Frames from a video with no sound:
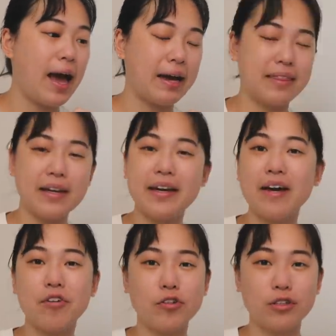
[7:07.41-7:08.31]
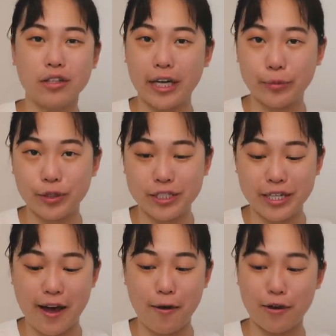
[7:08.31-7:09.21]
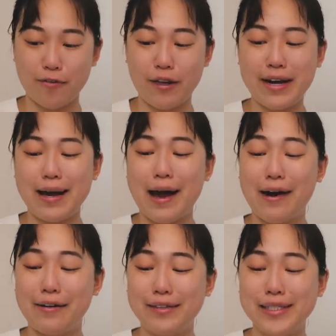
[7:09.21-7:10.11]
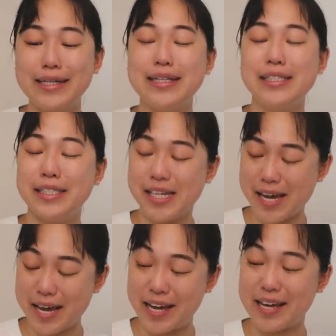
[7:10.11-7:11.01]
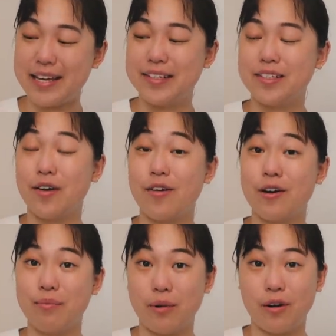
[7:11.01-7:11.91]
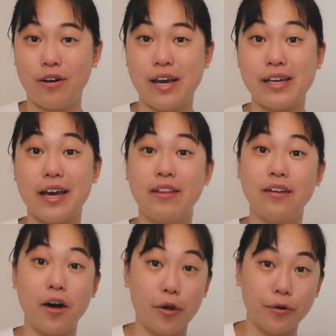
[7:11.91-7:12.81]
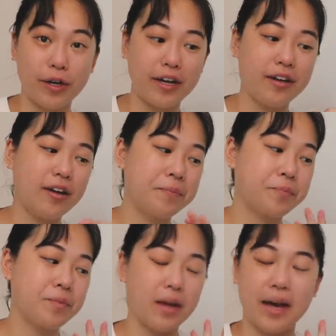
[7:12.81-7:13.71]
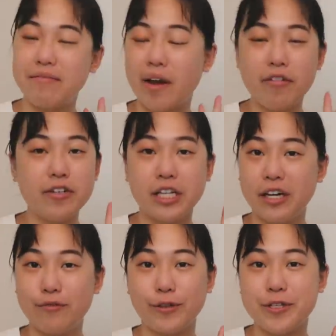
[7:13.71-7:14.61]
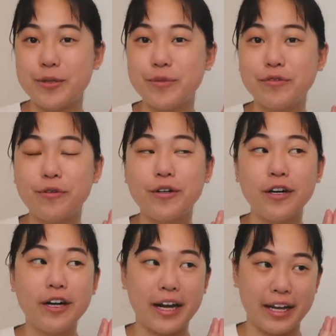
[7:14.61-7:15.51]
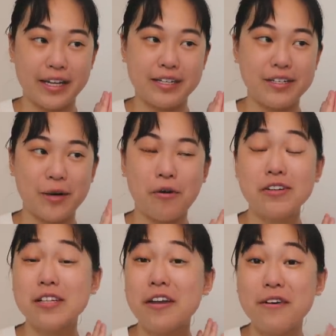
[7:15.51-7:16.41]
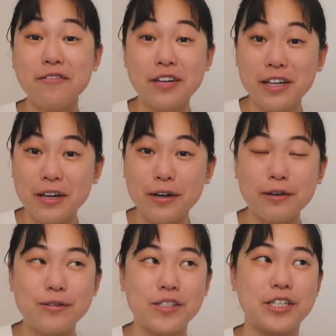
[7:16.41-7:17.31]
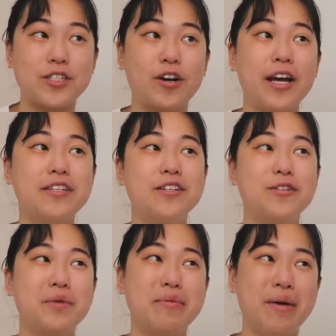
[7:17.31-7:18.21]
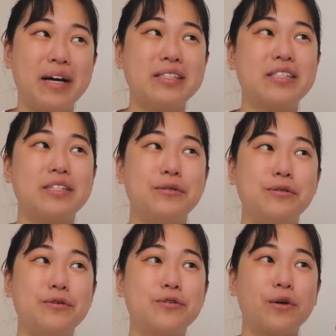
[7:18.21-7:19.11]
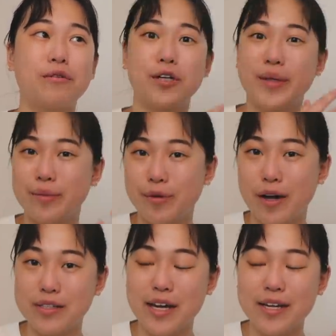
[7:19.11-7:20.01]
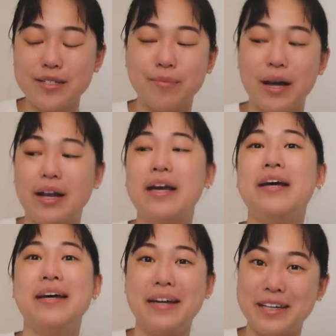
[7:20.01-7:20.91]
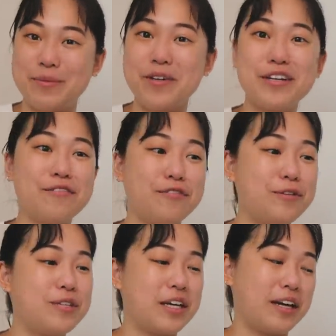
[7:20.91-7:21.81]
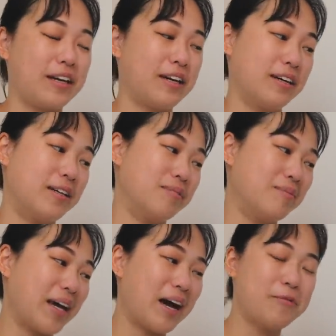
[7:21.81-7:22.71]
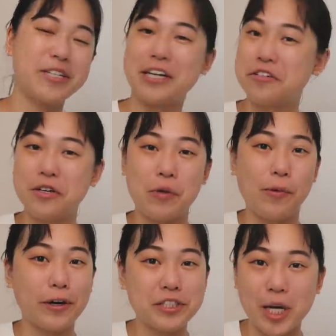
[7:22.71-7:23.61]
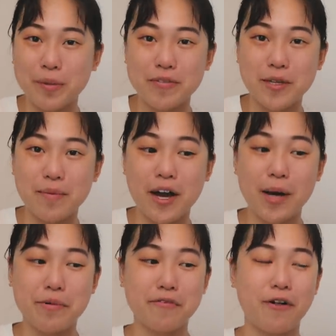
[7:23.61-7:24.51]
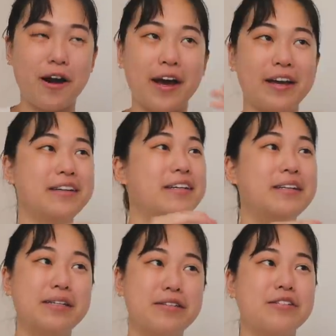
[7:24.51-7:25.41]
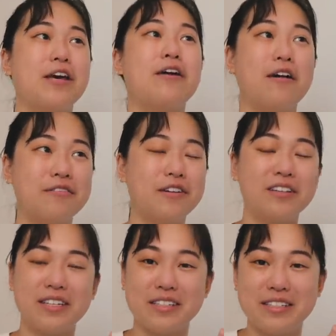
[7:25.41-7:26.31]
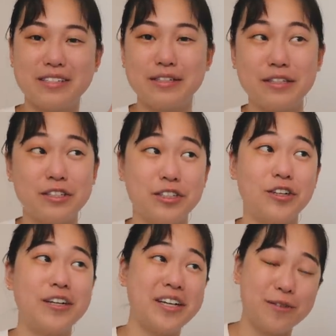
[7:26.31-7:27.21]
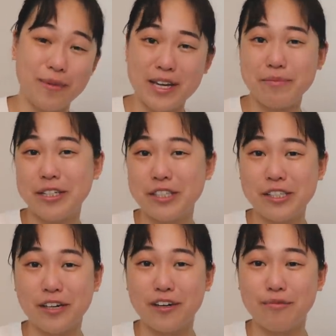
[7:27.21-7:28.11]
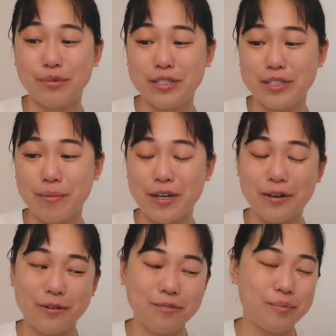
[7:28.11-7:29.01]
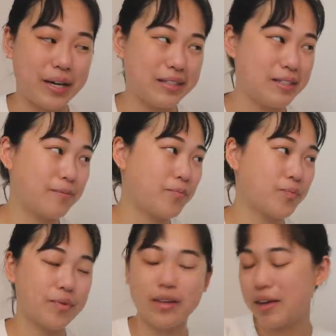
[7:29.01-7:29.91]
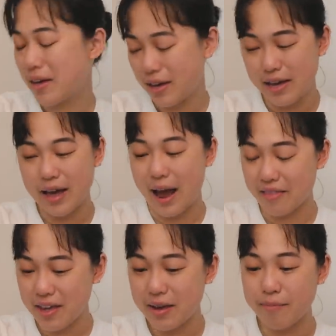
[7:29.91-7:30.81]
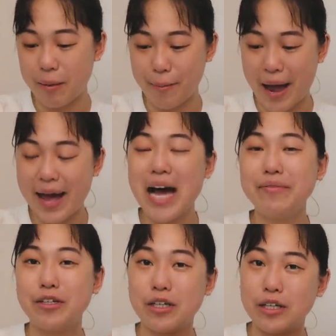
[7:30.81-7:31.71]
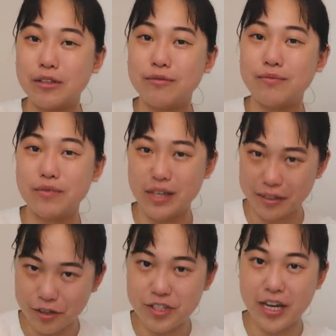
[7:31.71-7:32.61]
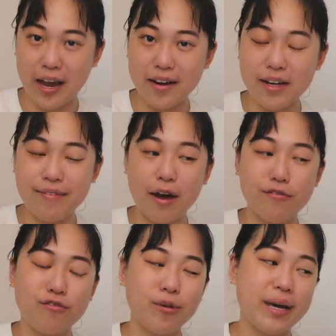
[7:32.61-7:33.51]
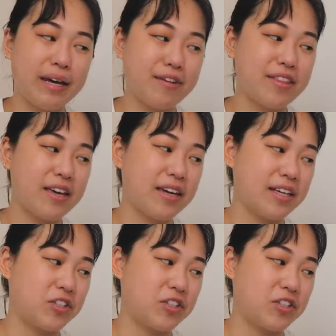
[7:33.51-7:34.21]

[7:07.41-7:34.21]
I think I have all the line work down and right now, today is the hard part, aka the coloring. I've never done riso before and I watched a lot of videos and I tried to do my best to sort of learn about the process, but it's pretty confusing. Um, I kind of wish I took a workshop of some kind before I set off on this journey to make a bunch of prints on my own, but I think I have a understanding of how to format everything.